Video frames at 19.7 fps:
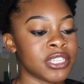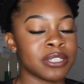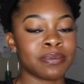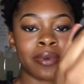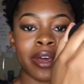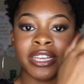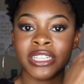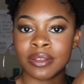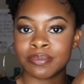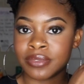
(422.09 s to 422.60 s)
is
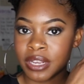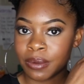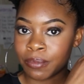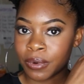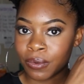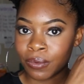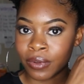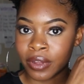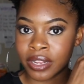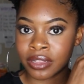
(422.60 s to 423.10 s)
my
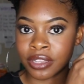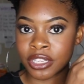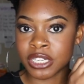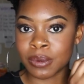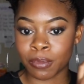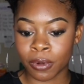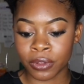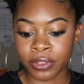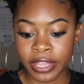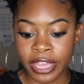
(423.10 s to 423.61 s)
September one. These are
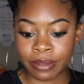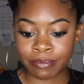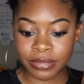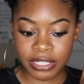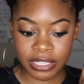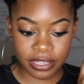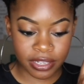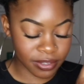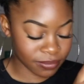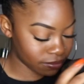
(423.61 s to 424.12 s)
both
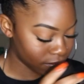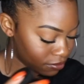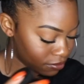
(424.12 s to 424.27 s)
empty.